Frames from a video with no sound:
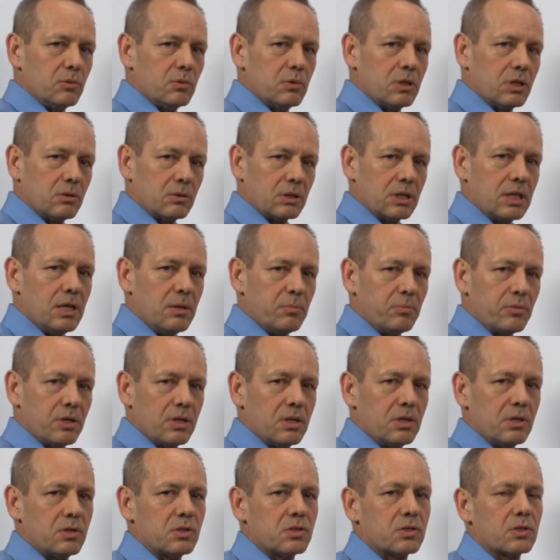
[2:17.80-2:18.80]
to keep
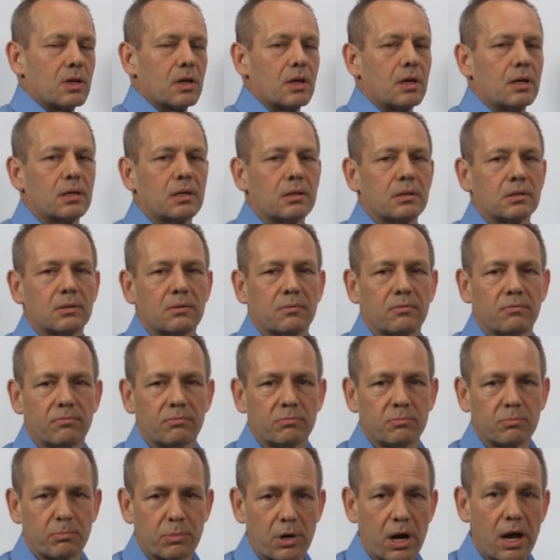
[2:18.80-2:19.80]
these uh,
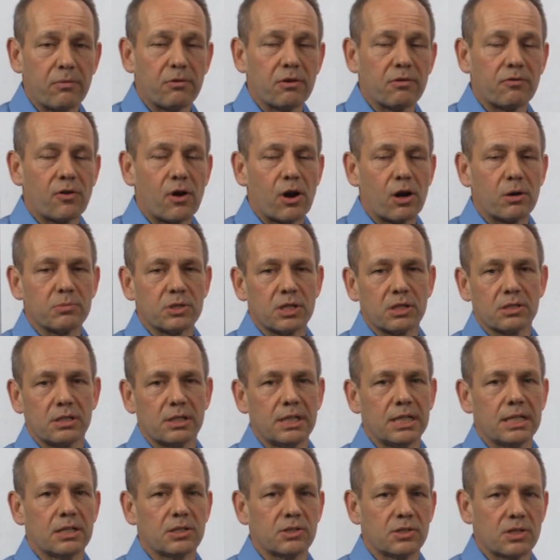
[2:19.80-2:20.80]
private farms as
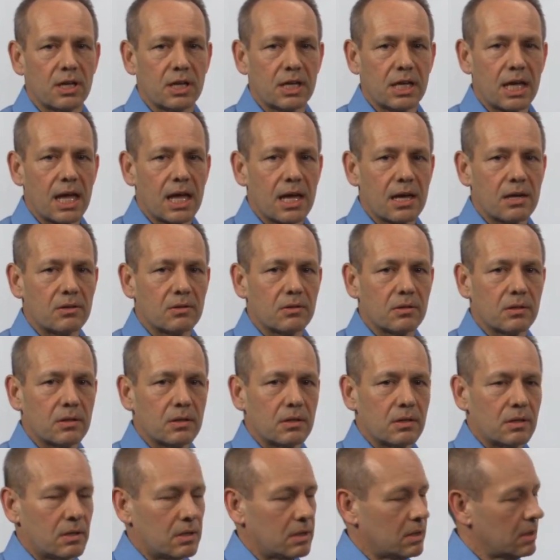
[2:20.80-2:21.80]
lean as they can.
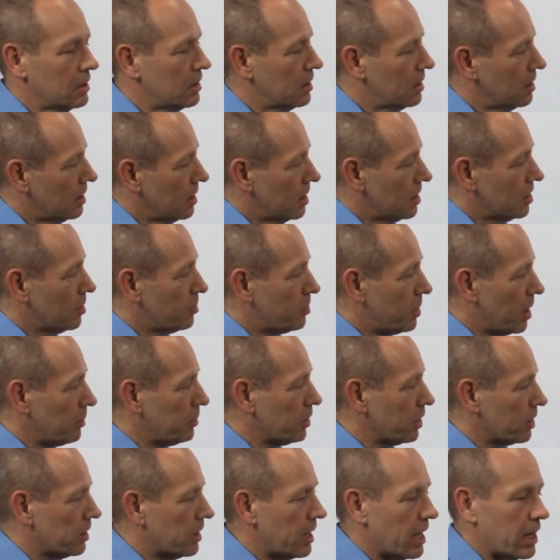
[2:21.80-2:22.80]
The
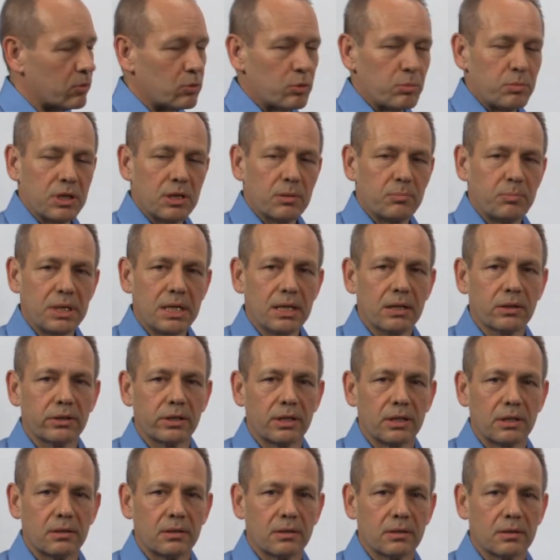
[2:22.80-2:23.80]
public cloud would be
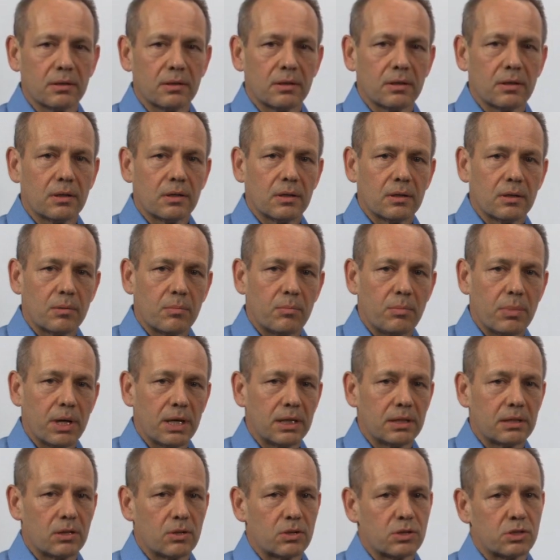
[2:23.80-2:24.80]
appealing,
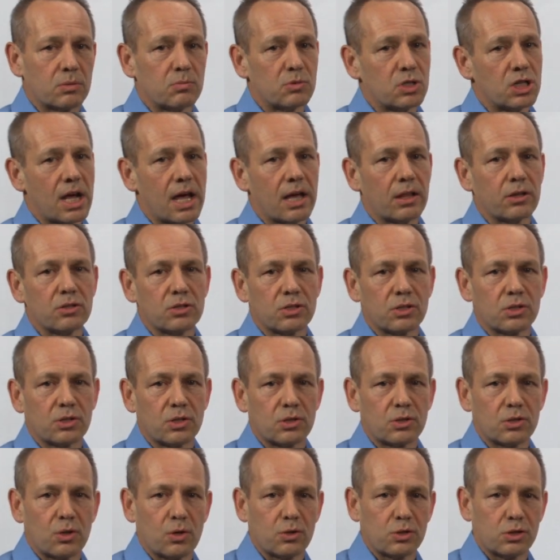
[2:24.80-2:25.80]
but there's some challenges
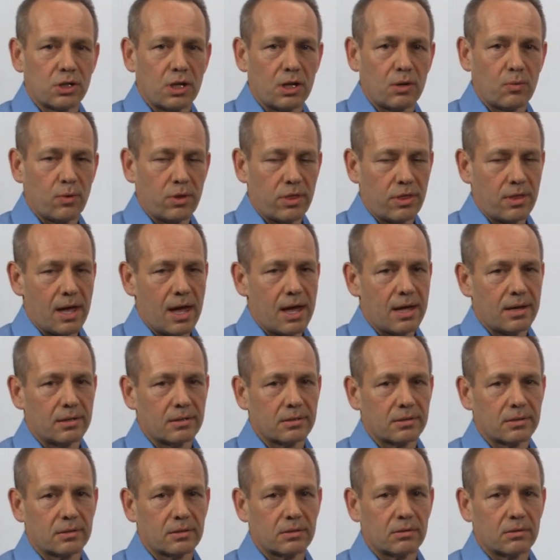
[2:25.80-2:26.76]
associated with that.